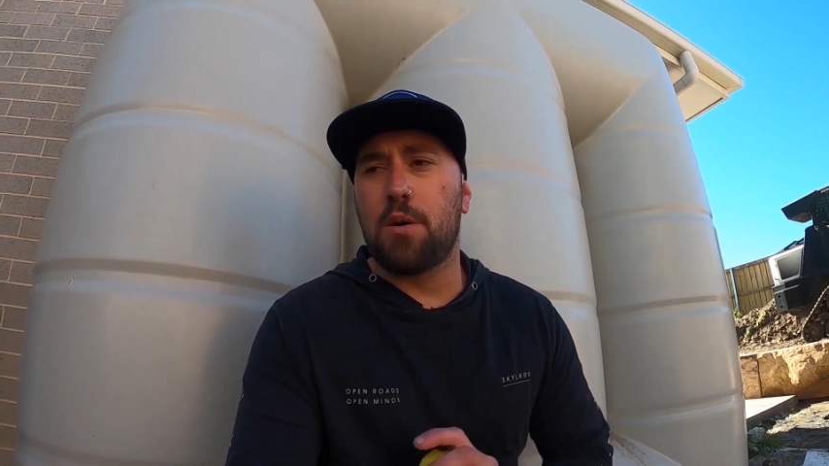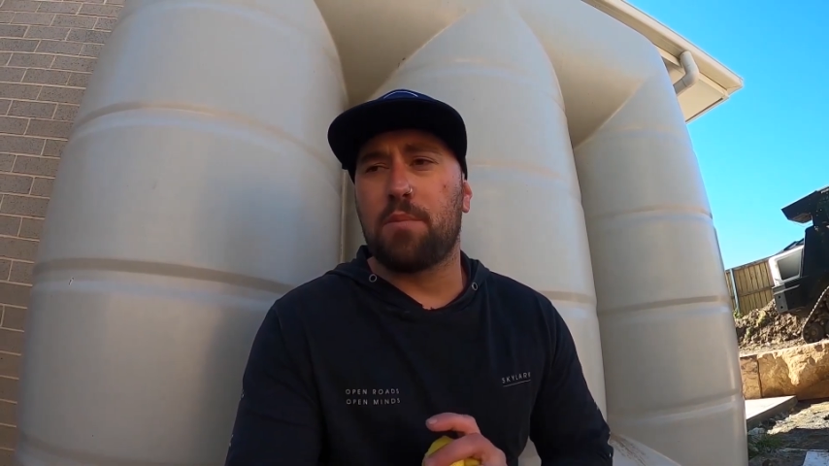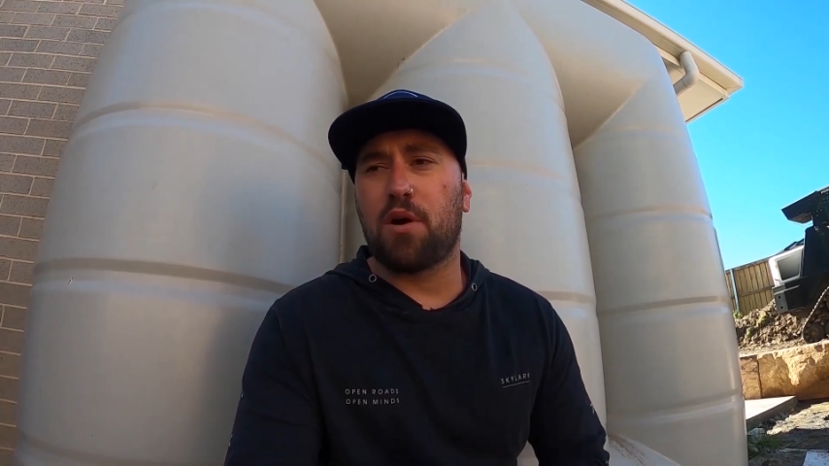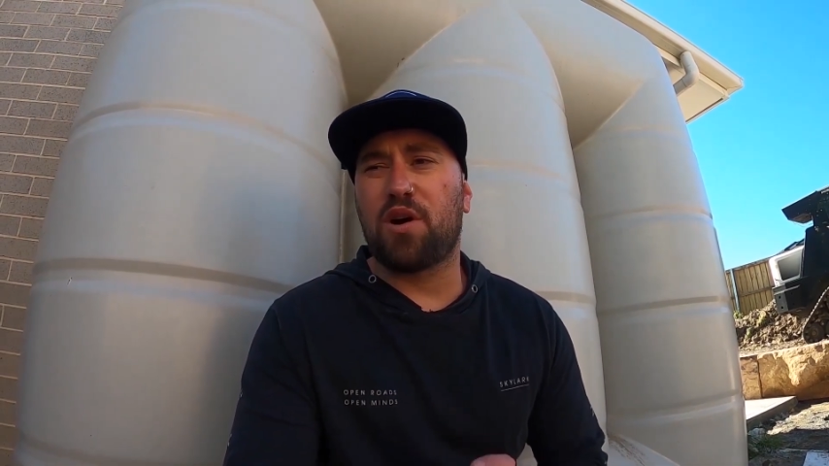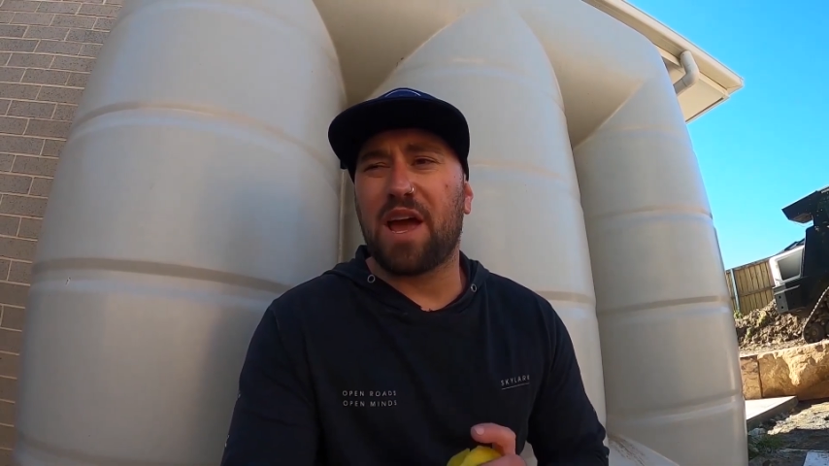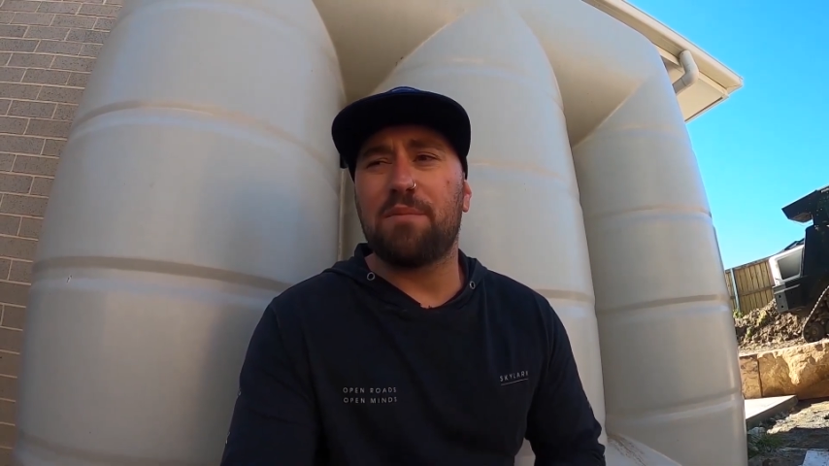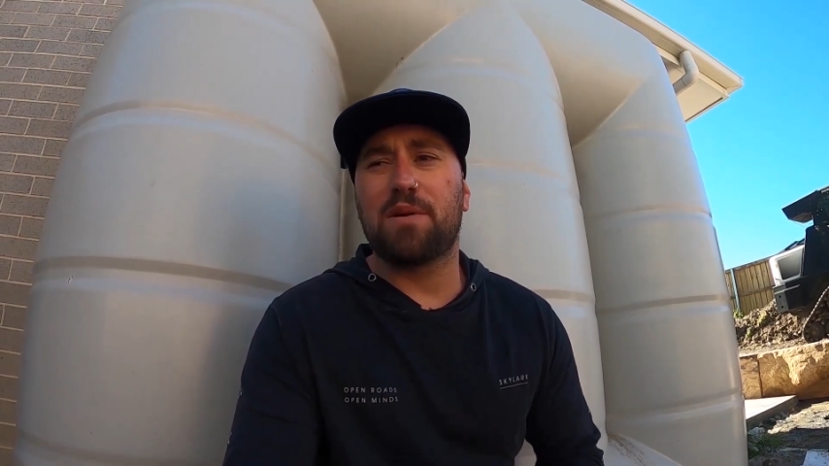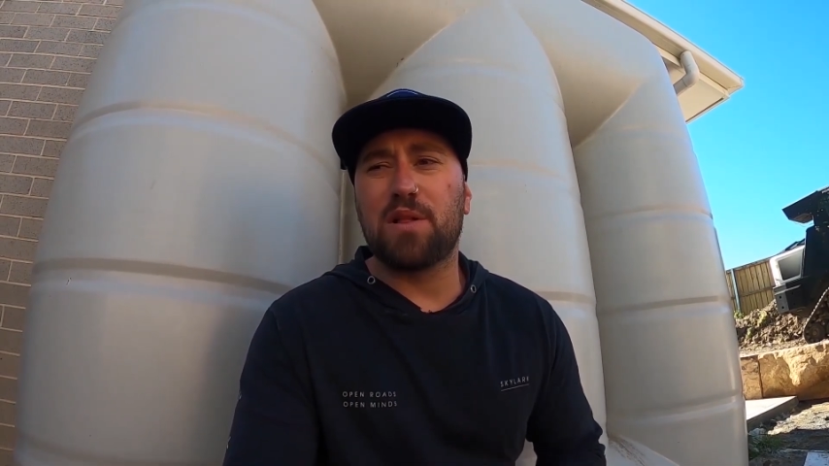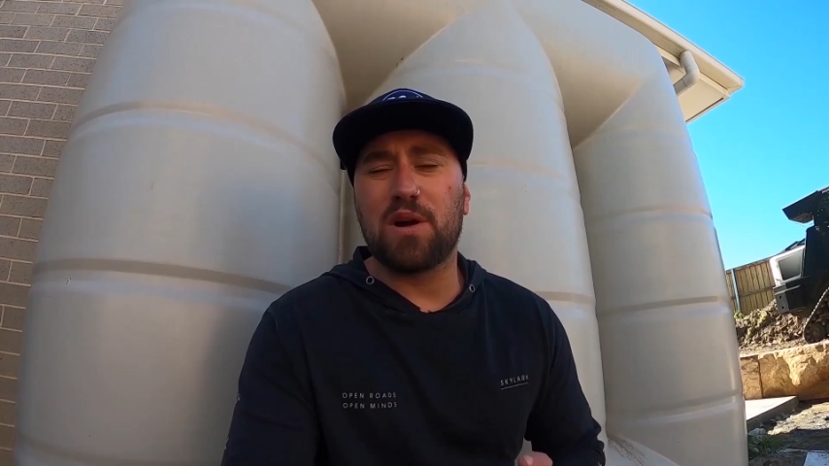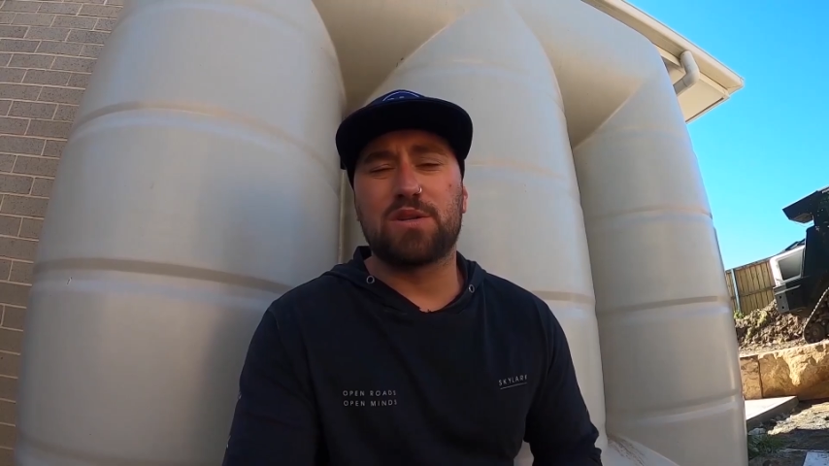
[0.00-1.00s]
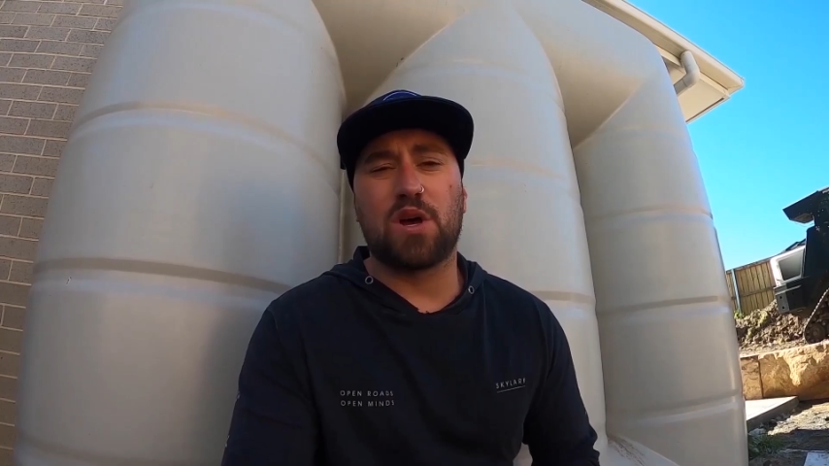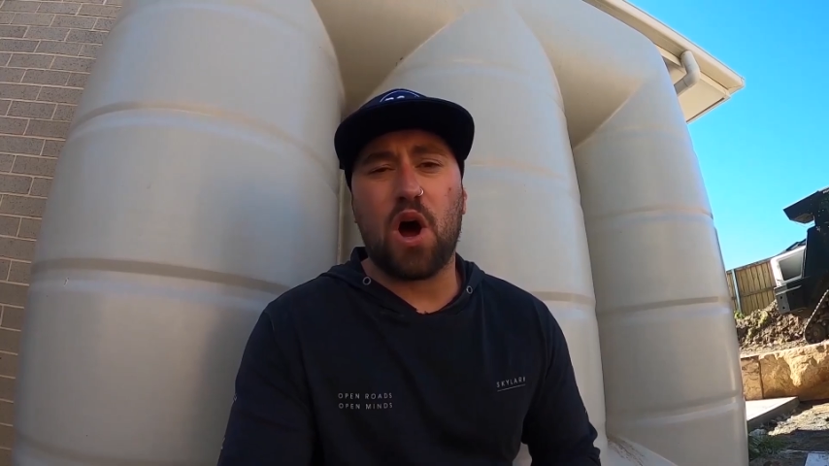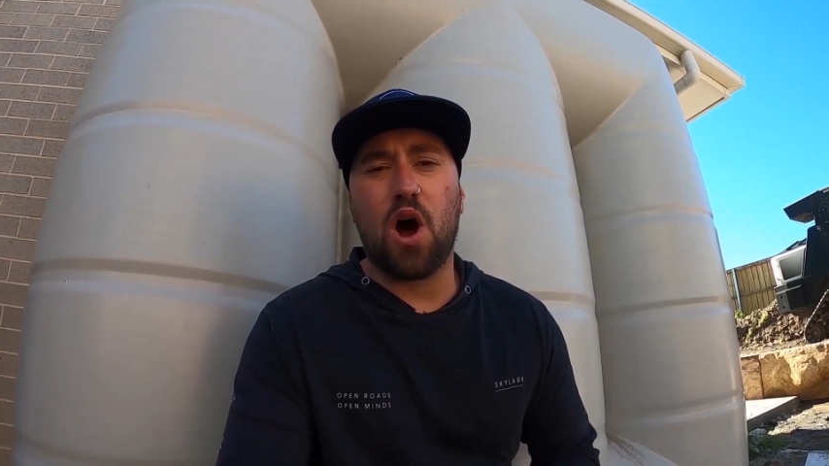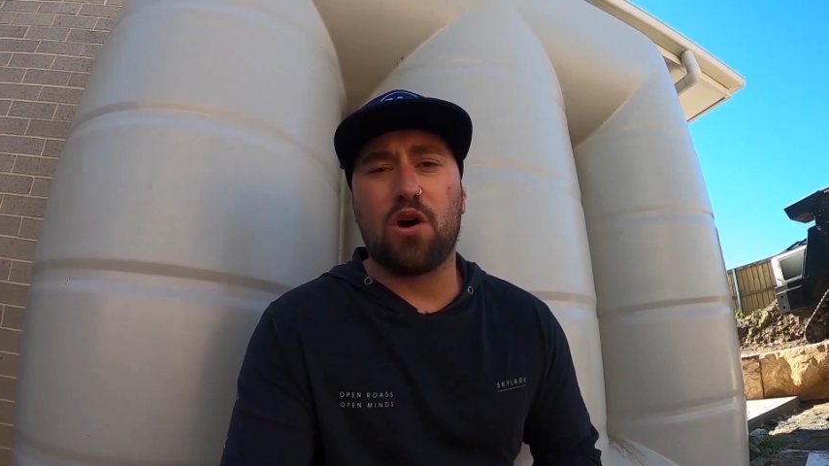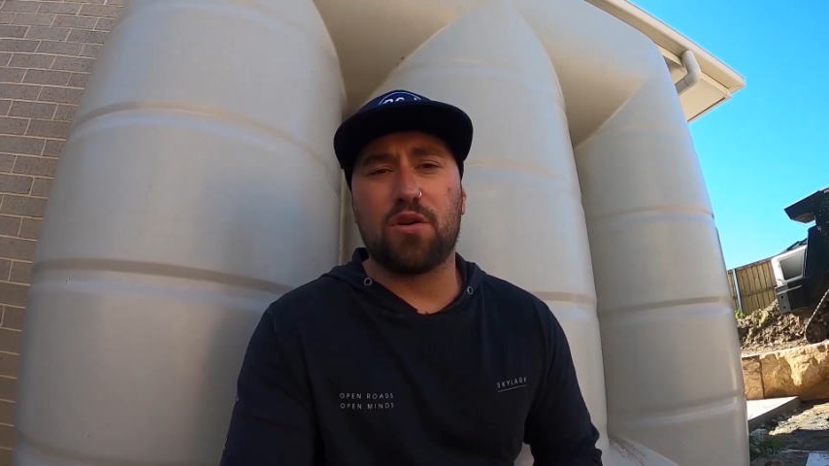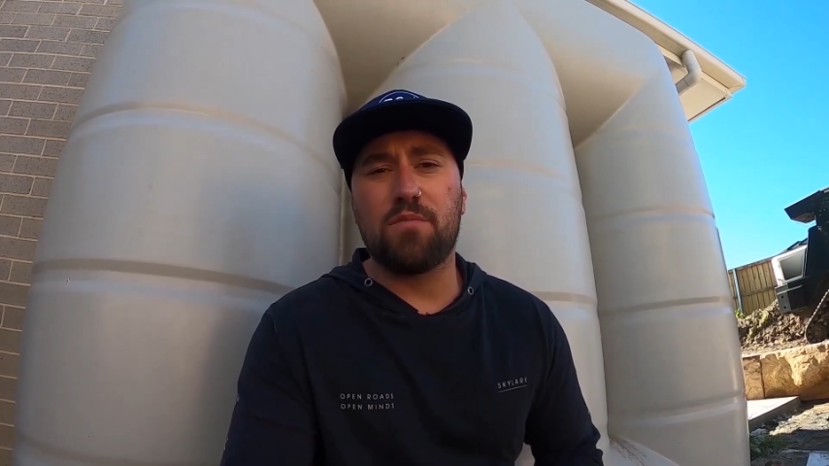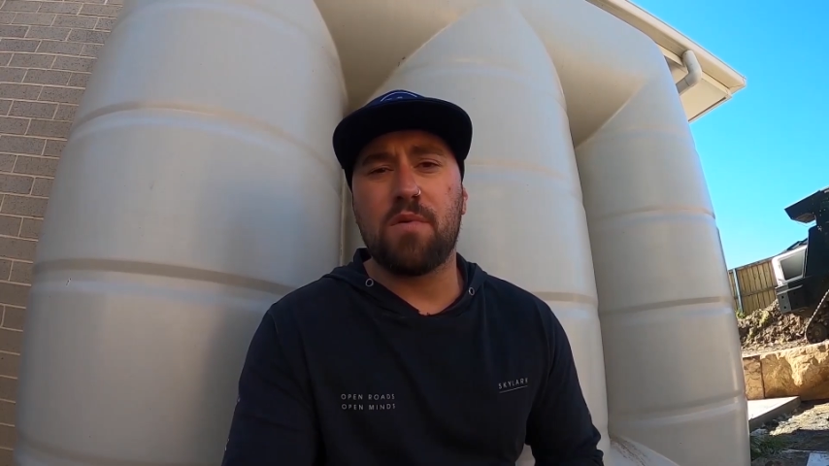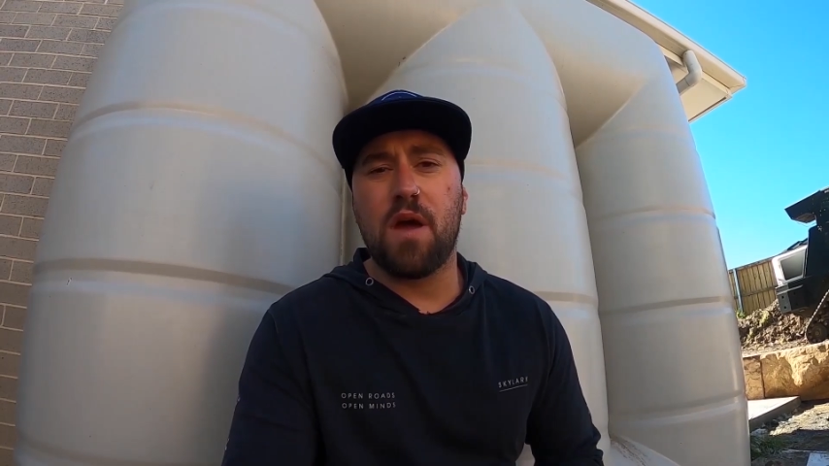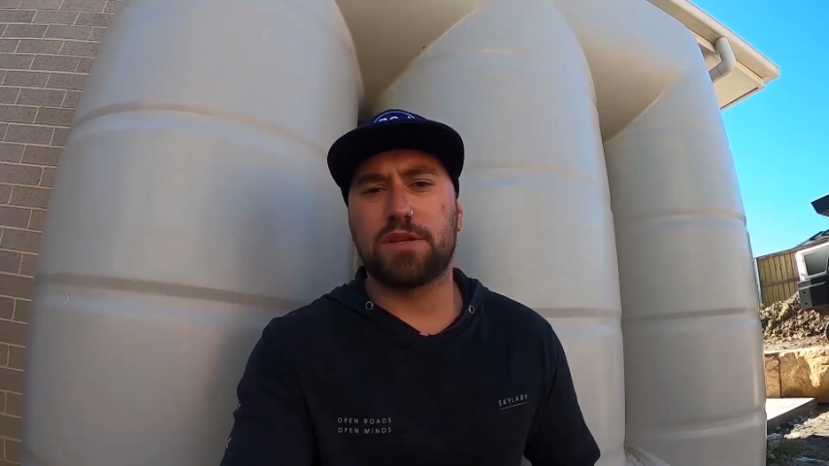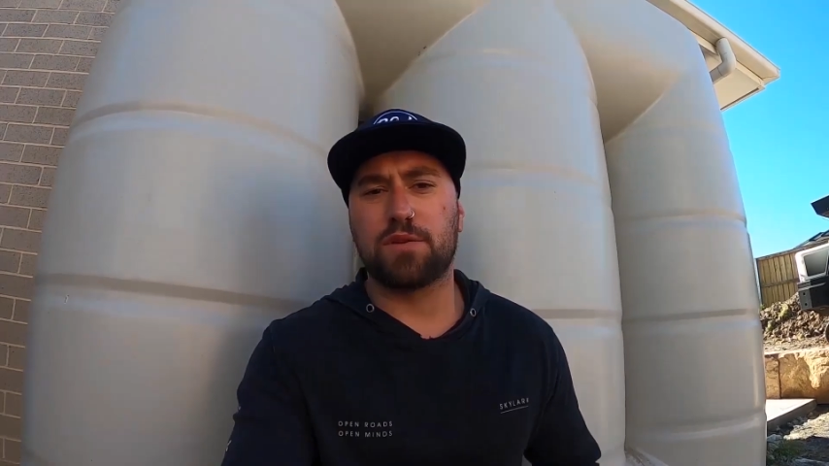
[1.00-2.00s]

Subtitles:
But I'll keep a close eye on them